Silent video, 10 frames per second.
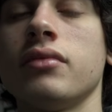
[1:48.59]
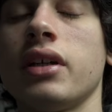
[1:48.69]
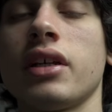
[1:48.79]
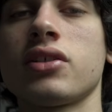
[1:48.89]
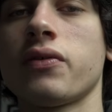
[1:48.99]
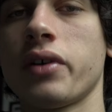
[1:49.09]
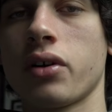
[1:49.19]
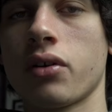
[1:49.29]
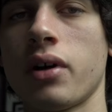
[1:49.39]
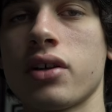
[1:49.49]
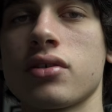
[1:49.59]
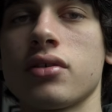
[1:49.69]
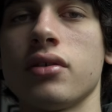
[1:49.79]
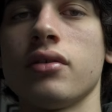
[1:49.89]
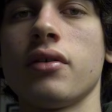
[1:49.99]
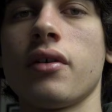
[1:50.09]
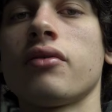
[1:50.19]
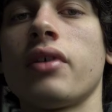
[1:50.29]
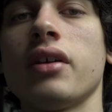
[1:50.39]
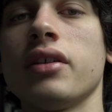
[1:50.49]
And that's a fair question,
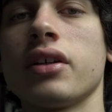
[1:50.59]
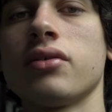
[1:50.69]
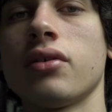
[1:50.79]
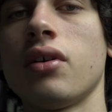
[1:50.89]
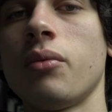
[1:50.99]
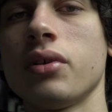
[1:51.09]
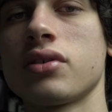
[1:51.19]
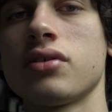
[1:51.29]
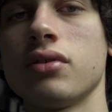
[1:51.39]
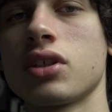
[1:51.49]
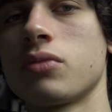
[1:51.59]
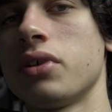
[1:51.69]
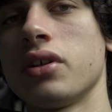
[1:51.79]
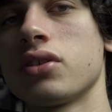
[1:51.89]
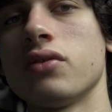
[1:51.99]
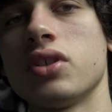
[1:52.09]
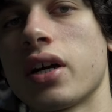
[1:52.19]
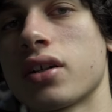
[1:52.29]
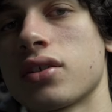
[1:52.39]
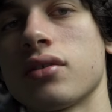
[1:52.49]
right? Like, no one wants to experience
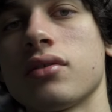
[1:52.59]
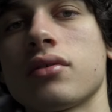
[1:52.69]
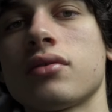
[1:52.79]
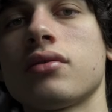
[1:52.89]
rejection,